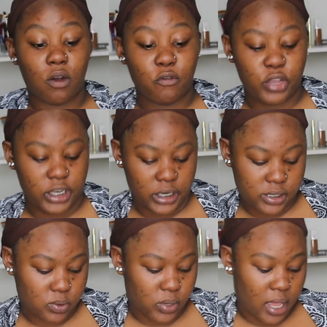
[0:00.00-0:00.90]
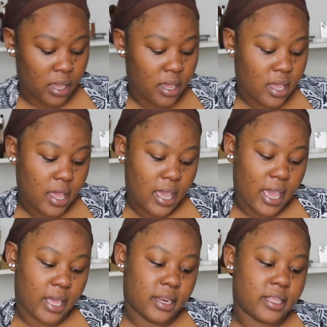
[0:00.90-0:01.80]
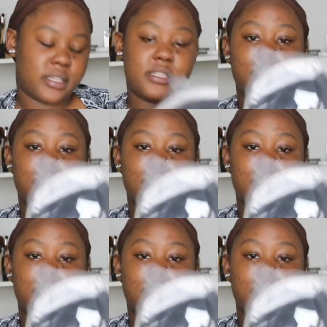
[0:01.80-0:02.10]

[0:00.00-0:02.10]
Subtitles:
convenience, okay? And this